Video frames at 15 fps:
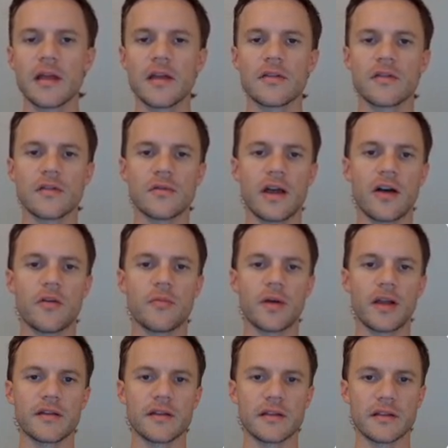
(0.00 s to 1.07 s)
So now
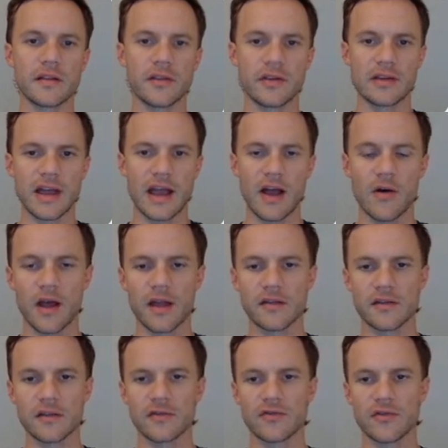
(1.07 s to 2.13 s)
basically the DAO
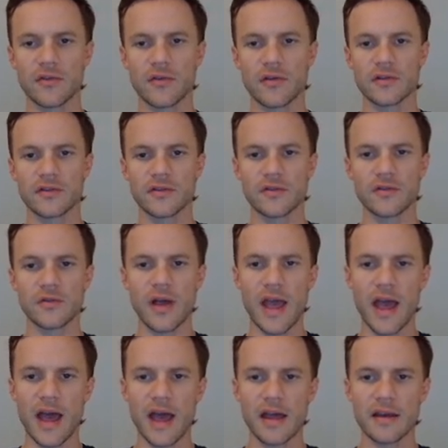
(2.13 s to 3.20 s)
has control to
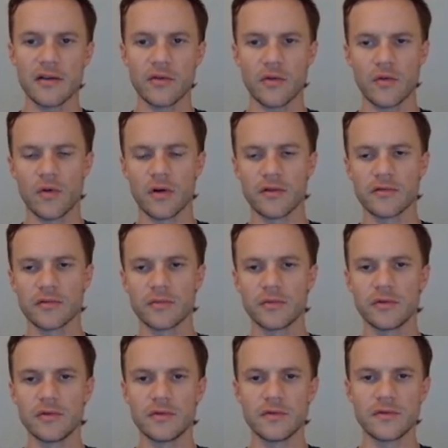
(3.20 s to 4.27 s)
add or
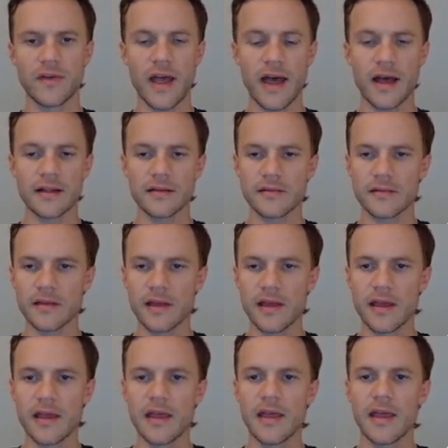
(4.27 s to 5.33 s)
remove hats
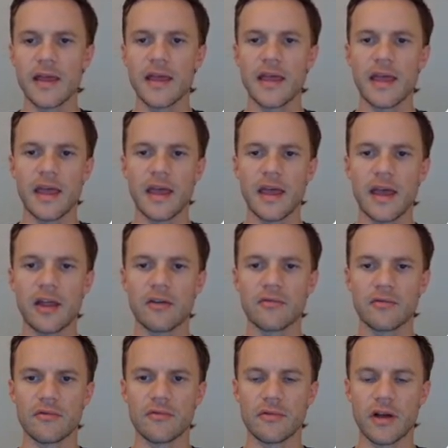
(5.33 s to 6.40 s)
and
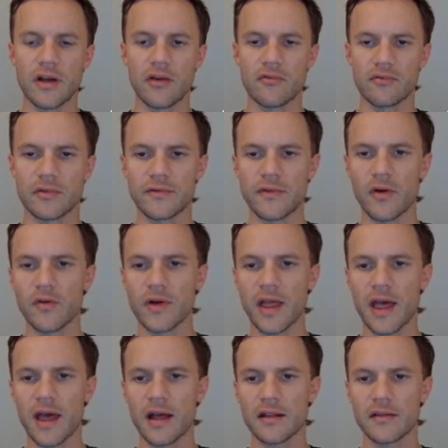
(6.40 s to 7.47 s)
revoke
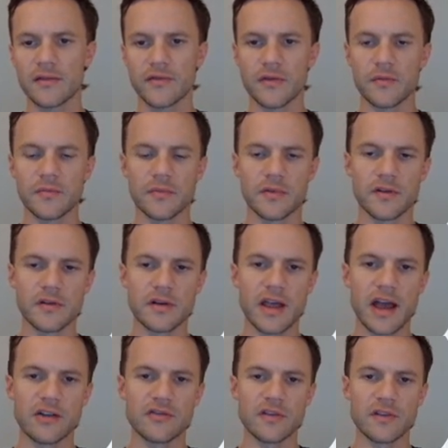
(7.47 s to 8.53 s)
hats from certain
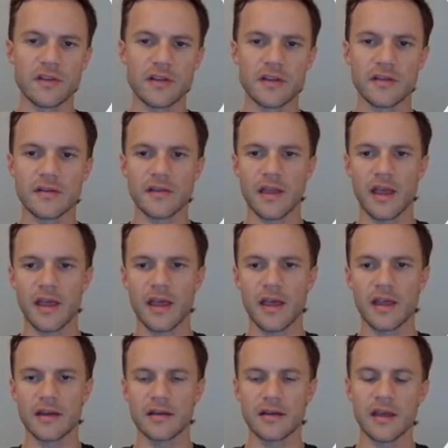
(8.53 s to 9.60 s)
addresses
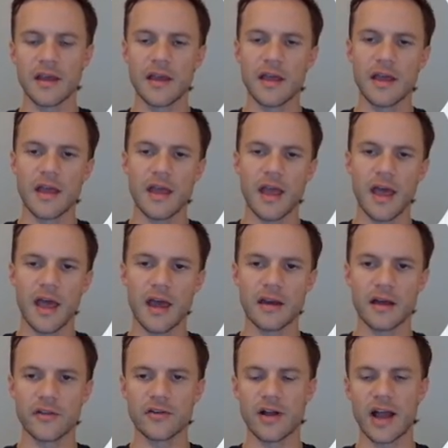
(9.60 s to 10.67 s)
and add
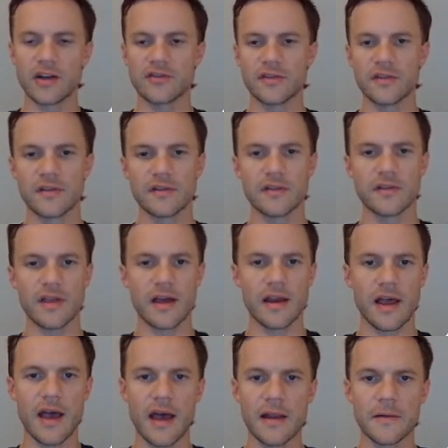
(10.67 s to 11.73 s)
other addresses to that
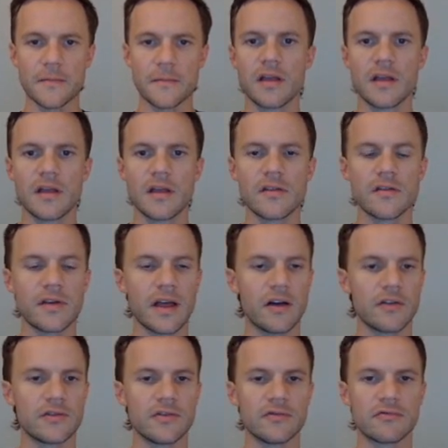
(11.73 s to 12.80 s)
hat. So now
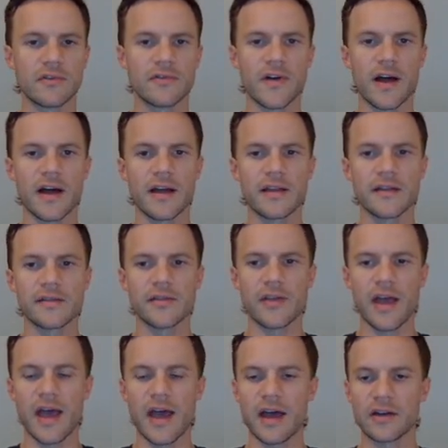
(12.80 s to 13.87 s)
to revise
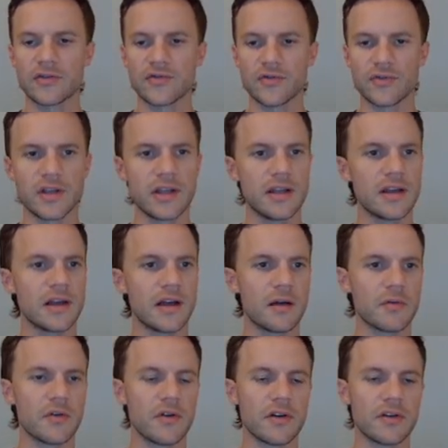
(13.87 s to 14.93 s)
the hat tree,
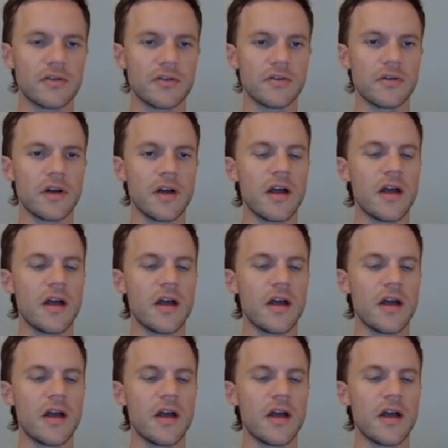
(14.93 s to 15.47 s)
I'm going to